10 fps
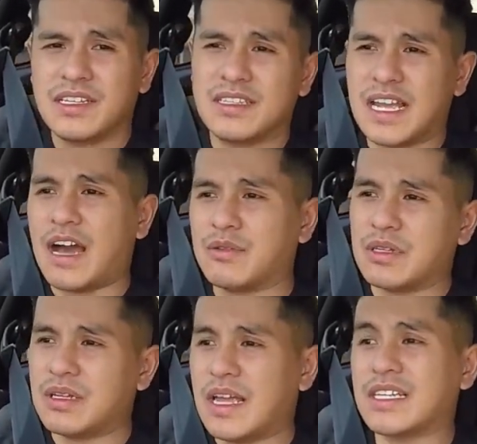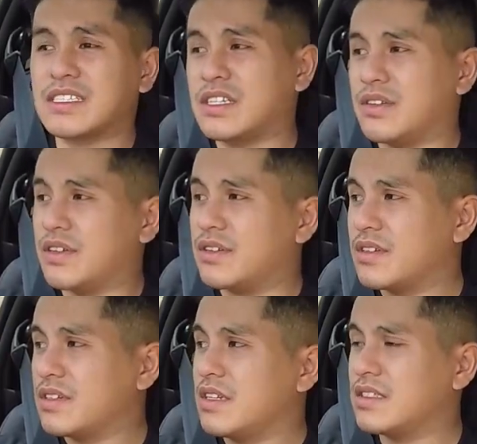the out exterior,
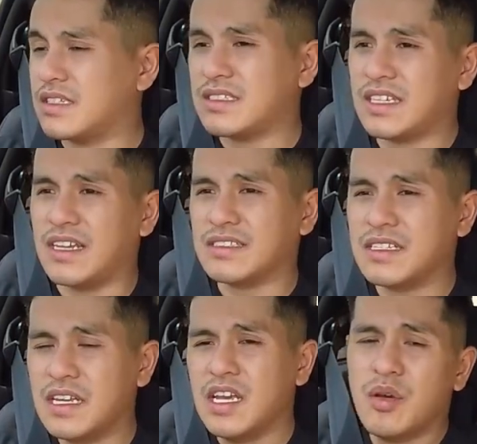is the stance.